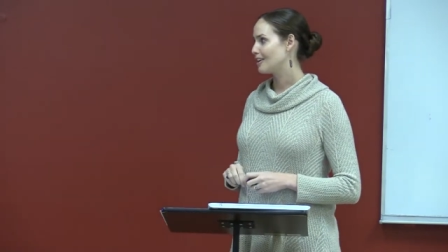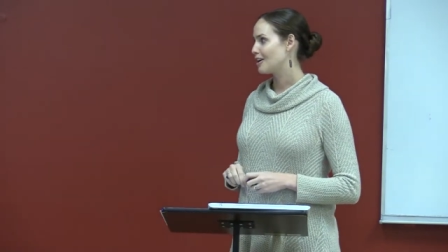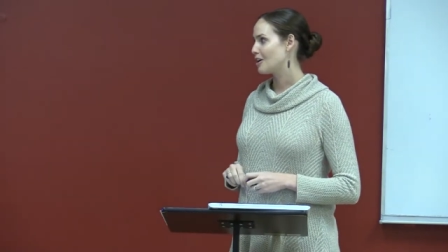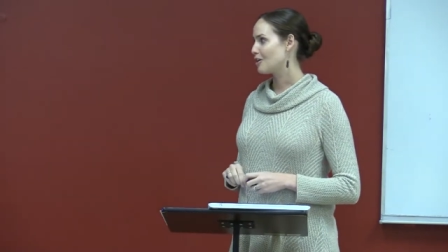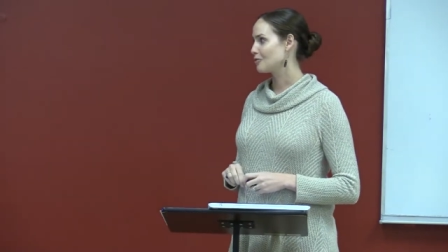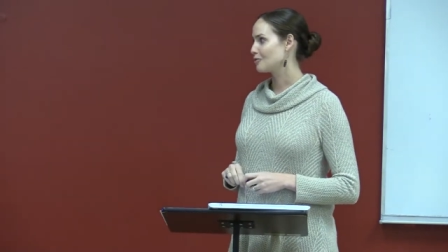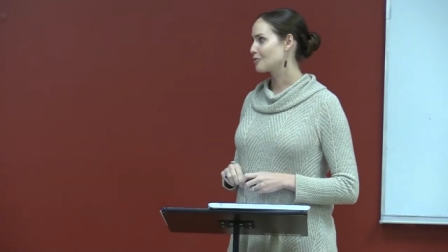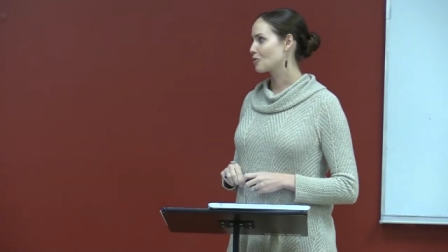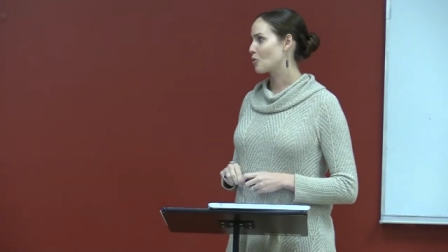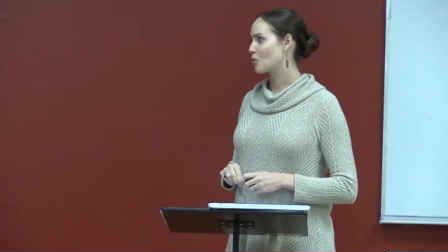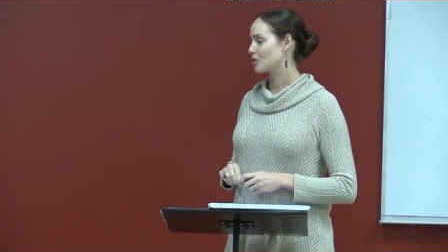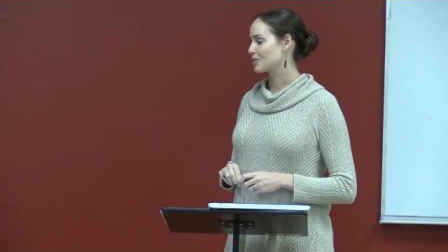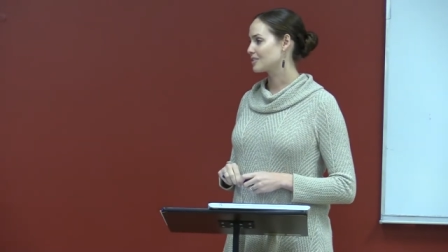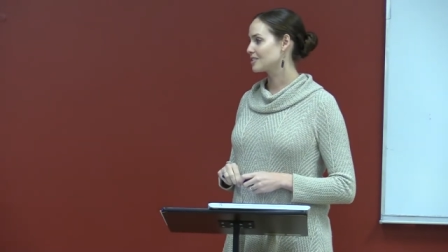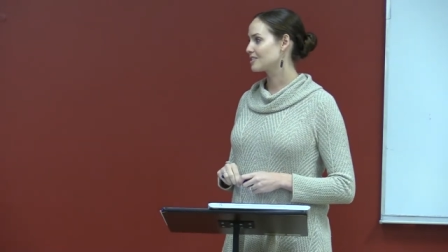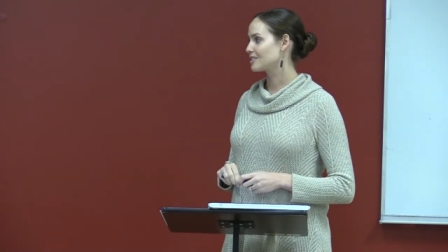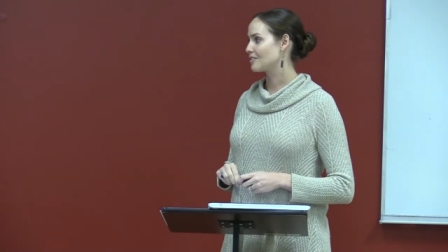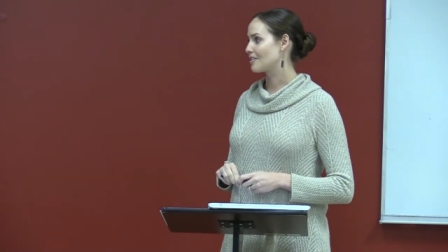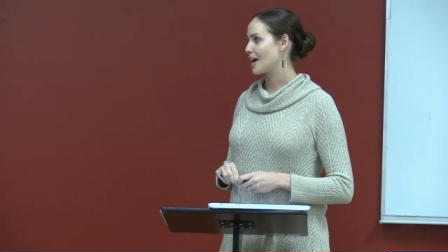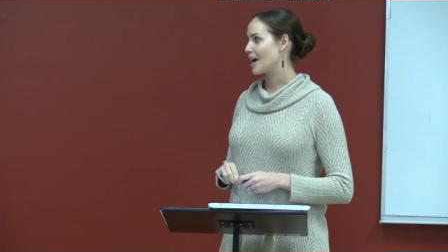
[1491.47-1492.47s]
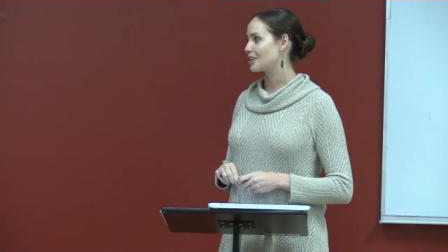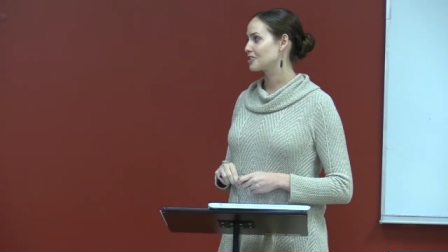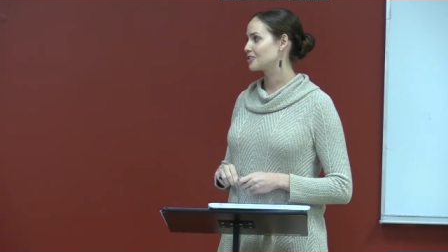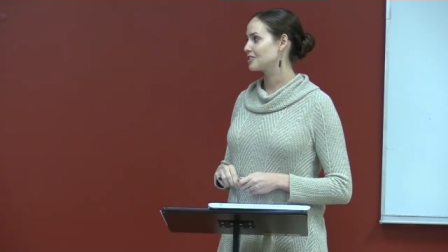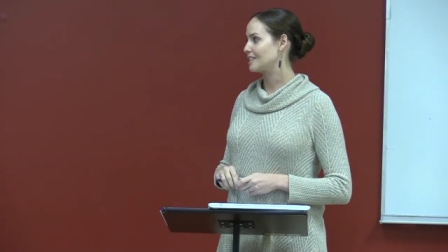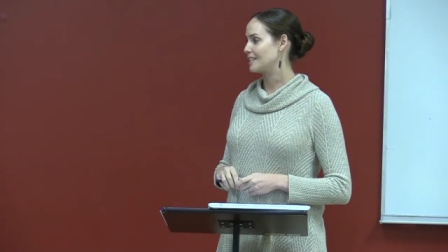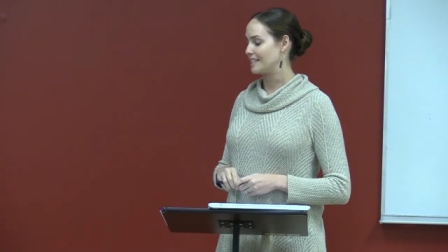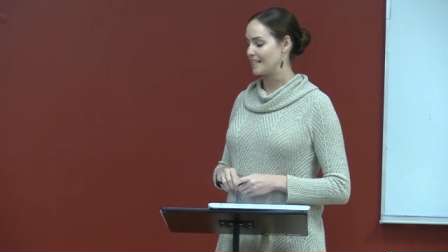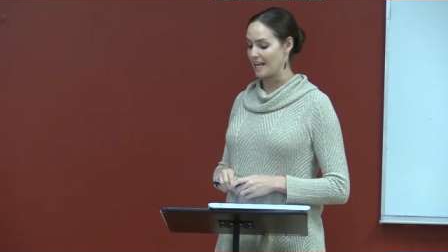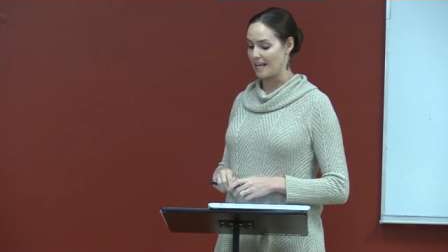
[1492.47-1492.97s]
of courses of
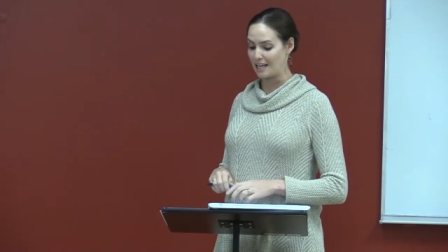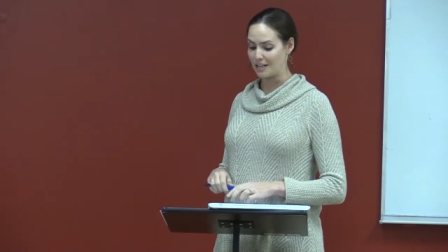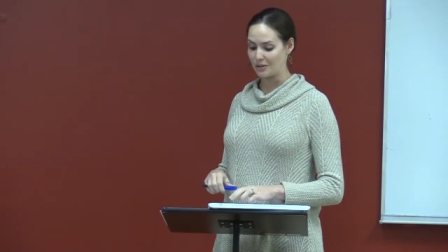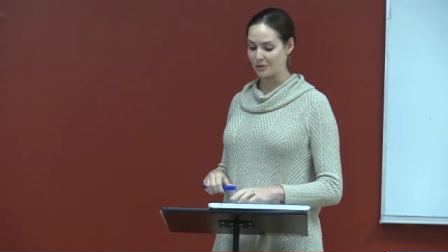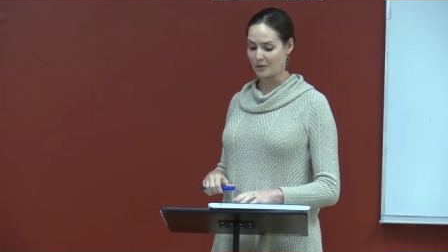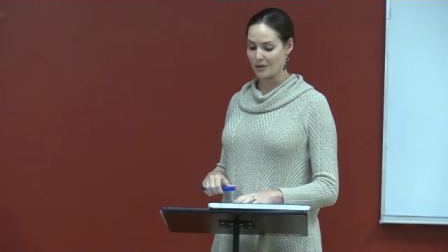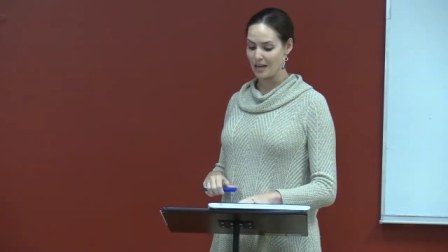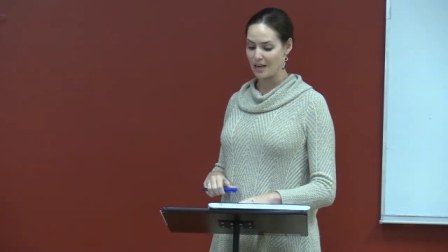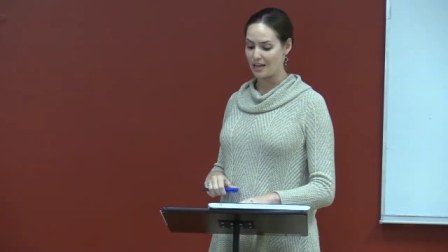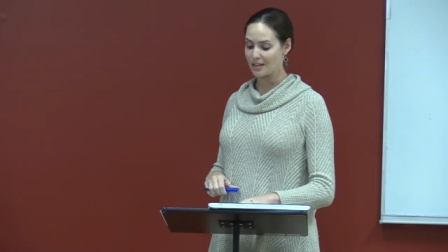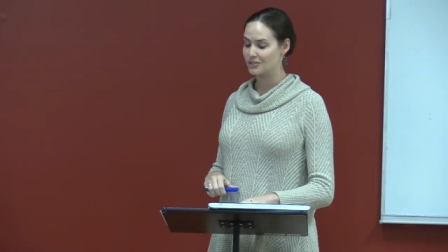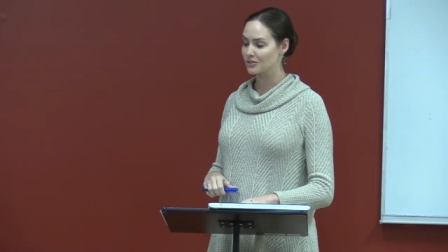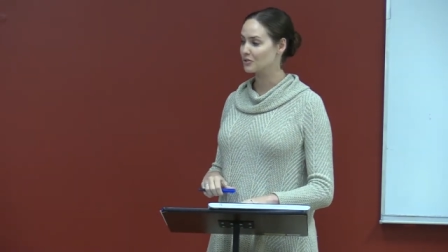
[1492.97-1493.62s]
action to take, okay?